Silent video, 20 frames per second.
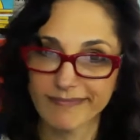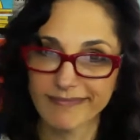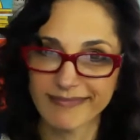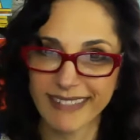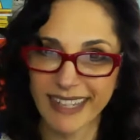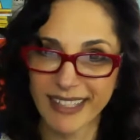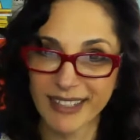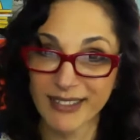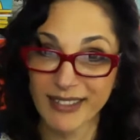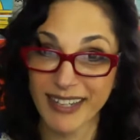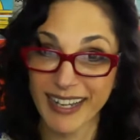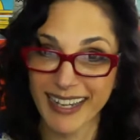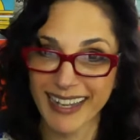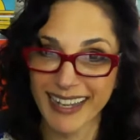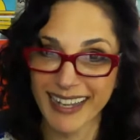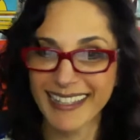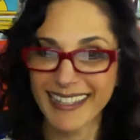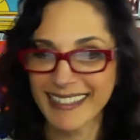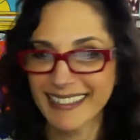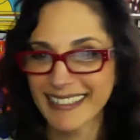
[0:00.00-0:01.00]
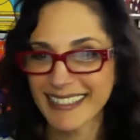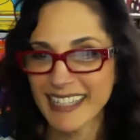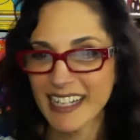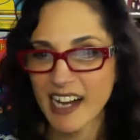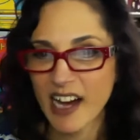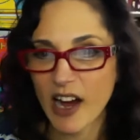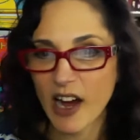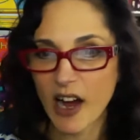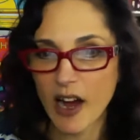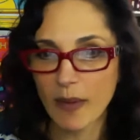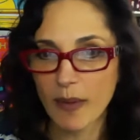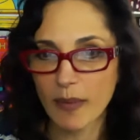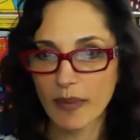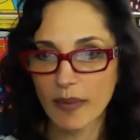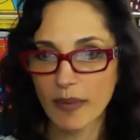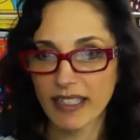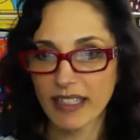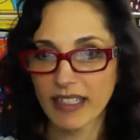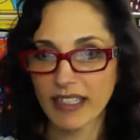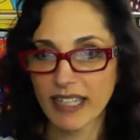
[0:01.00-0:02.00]
That's what I like.
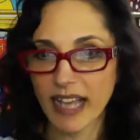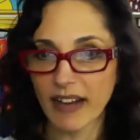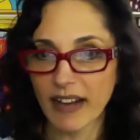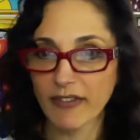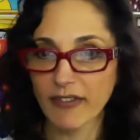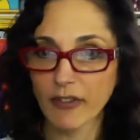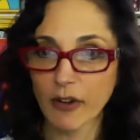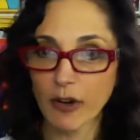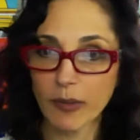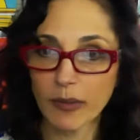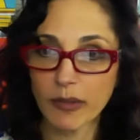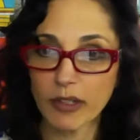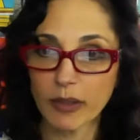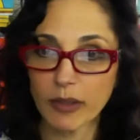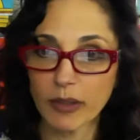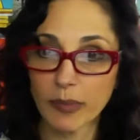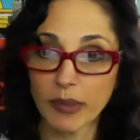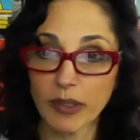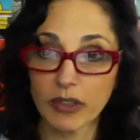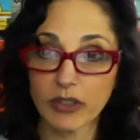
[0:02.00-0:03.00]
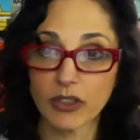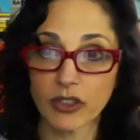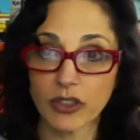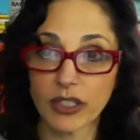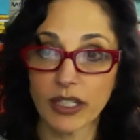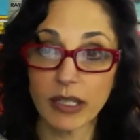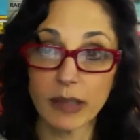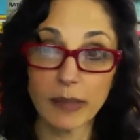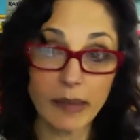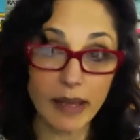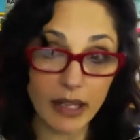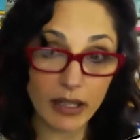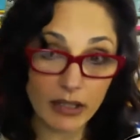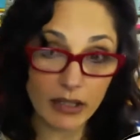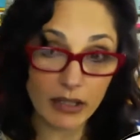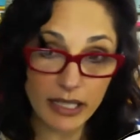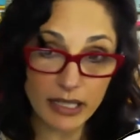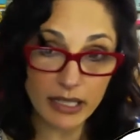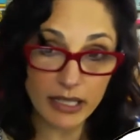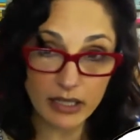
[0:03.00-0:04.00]
The exact formula to build your email
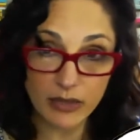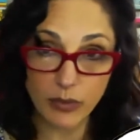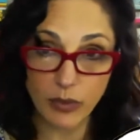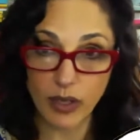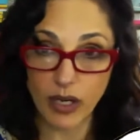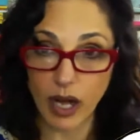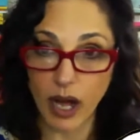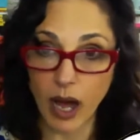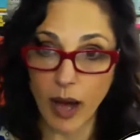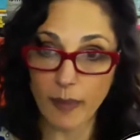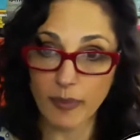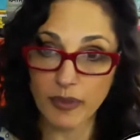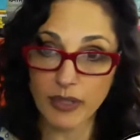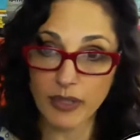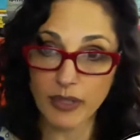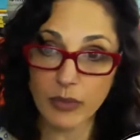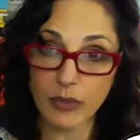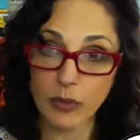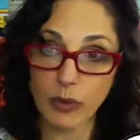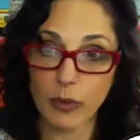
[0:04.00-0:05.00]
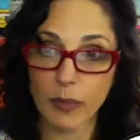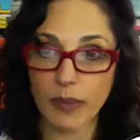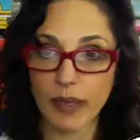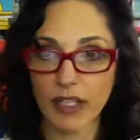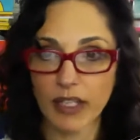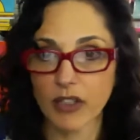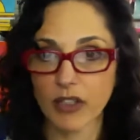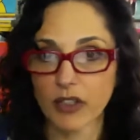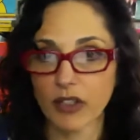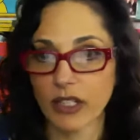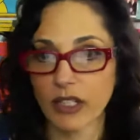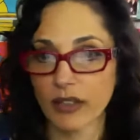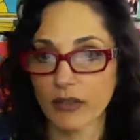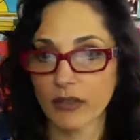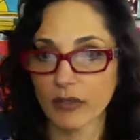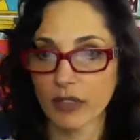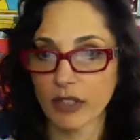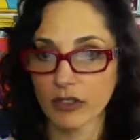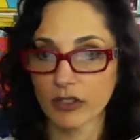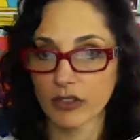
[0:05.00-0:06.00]
list, what opt-in will make your
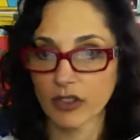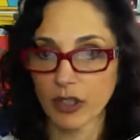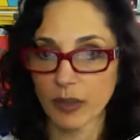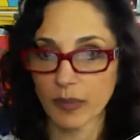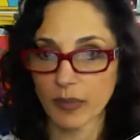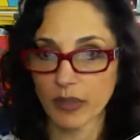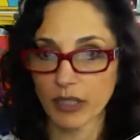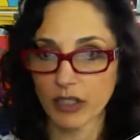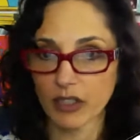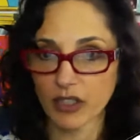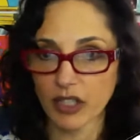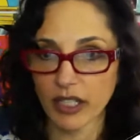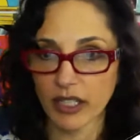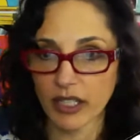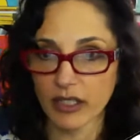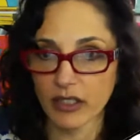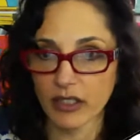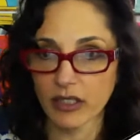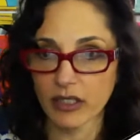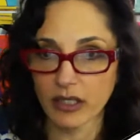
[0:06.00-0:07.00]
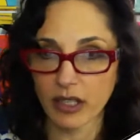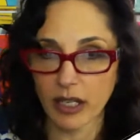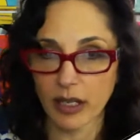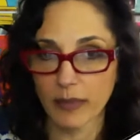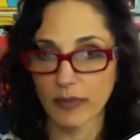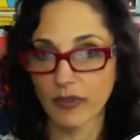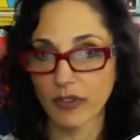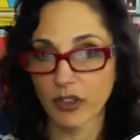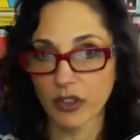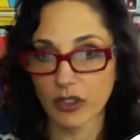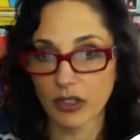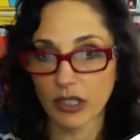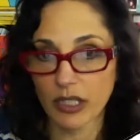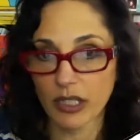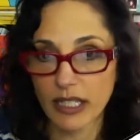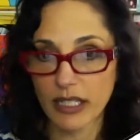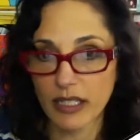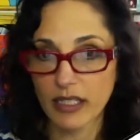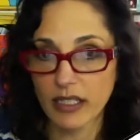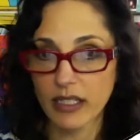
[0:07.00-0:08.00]
readers jump at the chance to sign up for your
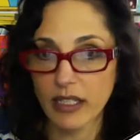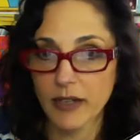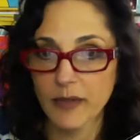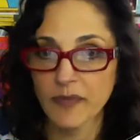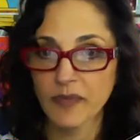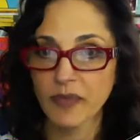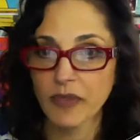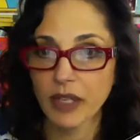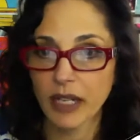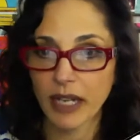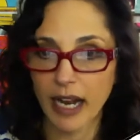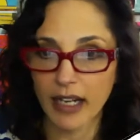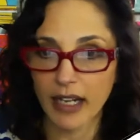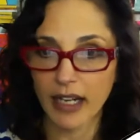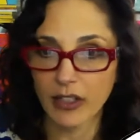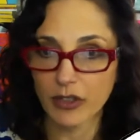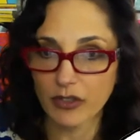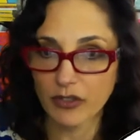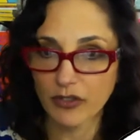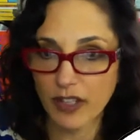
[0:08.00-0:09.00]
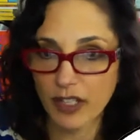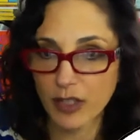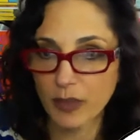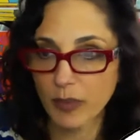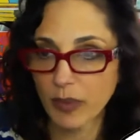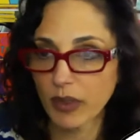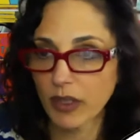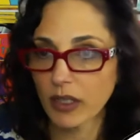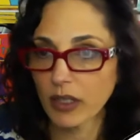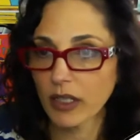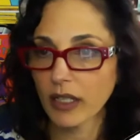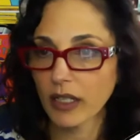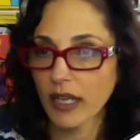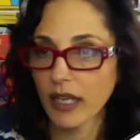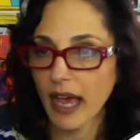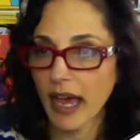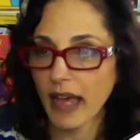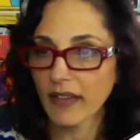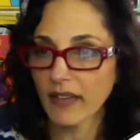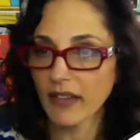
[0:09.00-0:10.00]
list, and how to use Facebook.
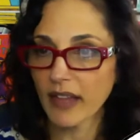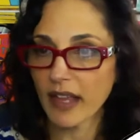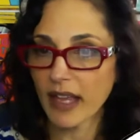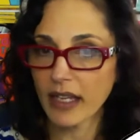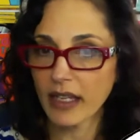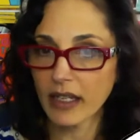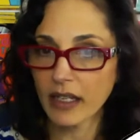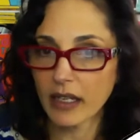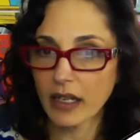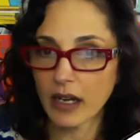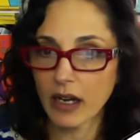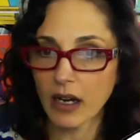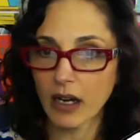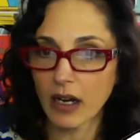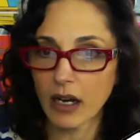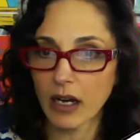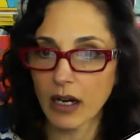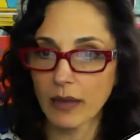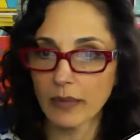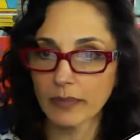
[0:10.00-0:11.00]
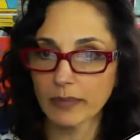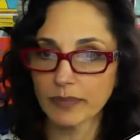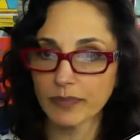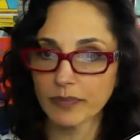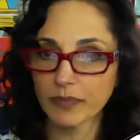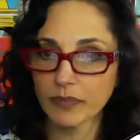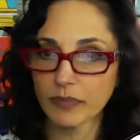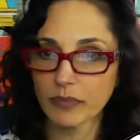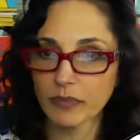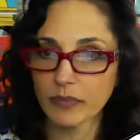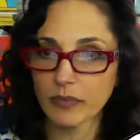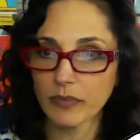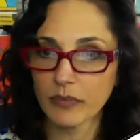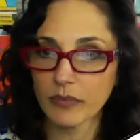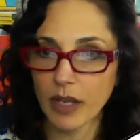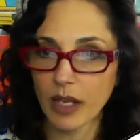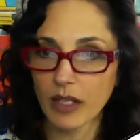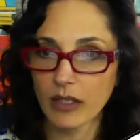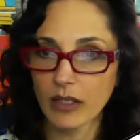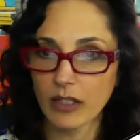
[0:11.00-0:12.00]
And then the
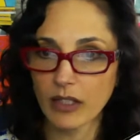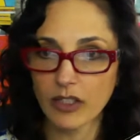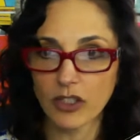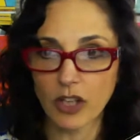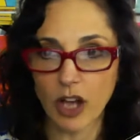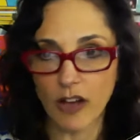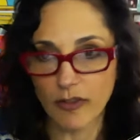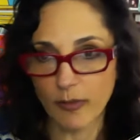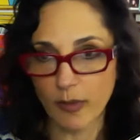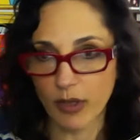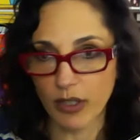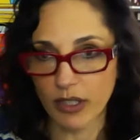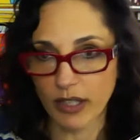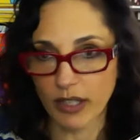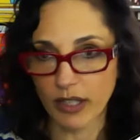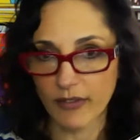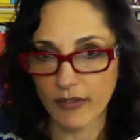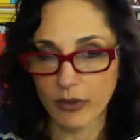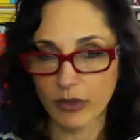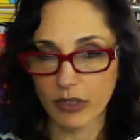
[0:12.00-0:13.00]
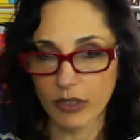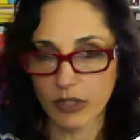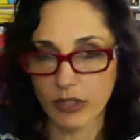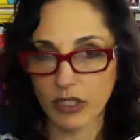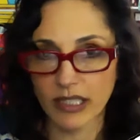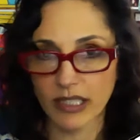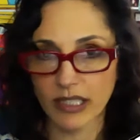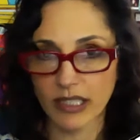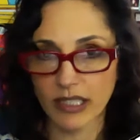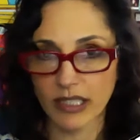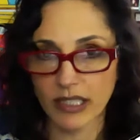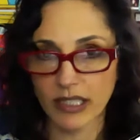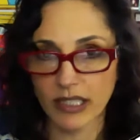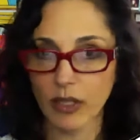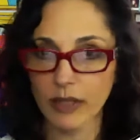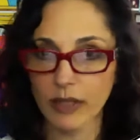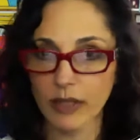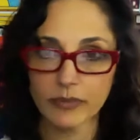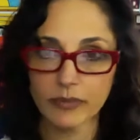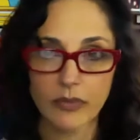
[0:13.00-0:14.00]
sophomore level, which is the next
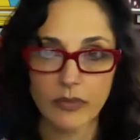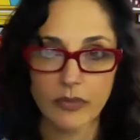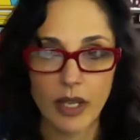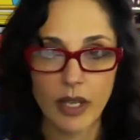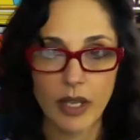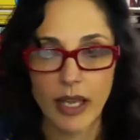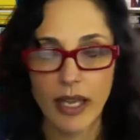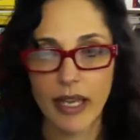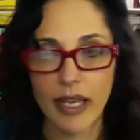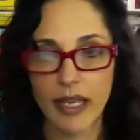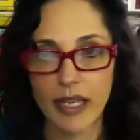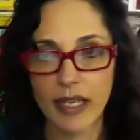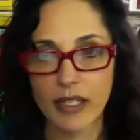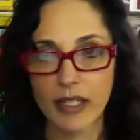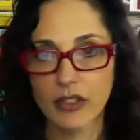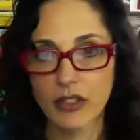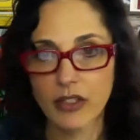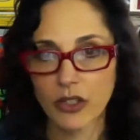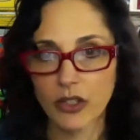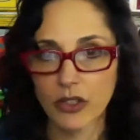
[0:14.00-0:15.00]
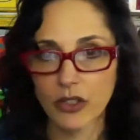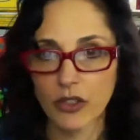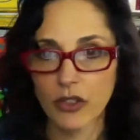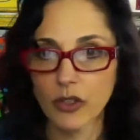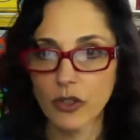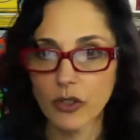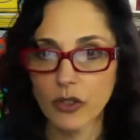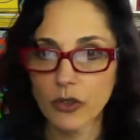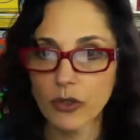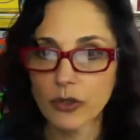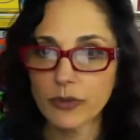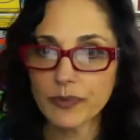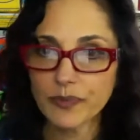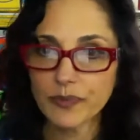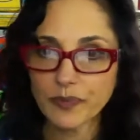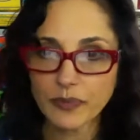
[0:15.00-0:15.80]
one, is she